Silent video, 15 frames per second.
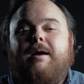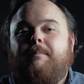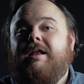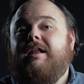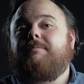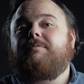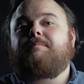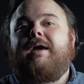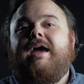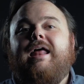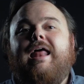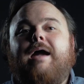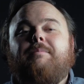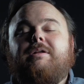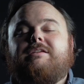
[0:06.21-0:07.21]
My name's
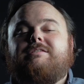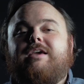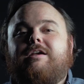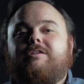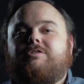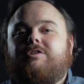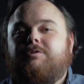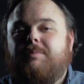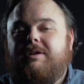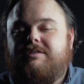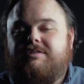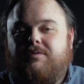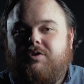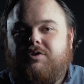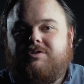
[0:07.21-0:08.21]
Matt. I'm gonna take 2
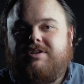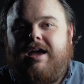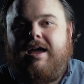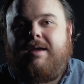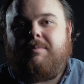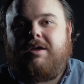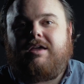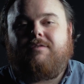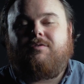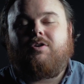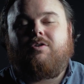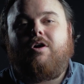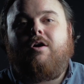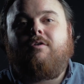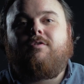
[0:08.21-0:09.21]
minutes of your time and give you
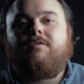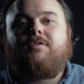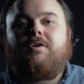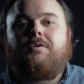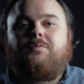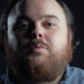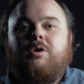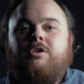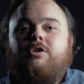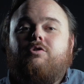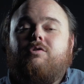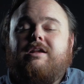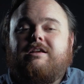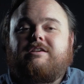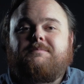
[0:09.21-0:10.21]
an overview of what
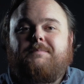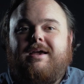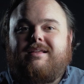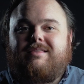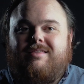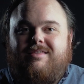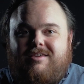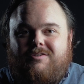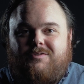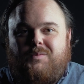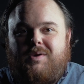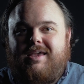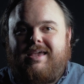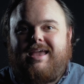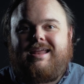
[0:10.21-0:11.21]
you can expect this
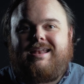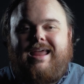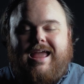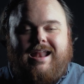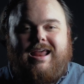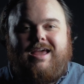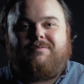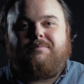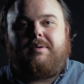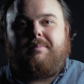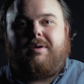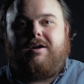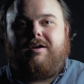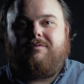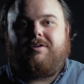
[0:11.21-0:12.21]
weekend at
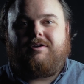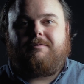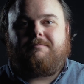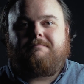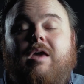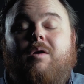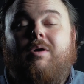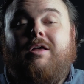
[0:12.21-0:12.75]
FBMaryville.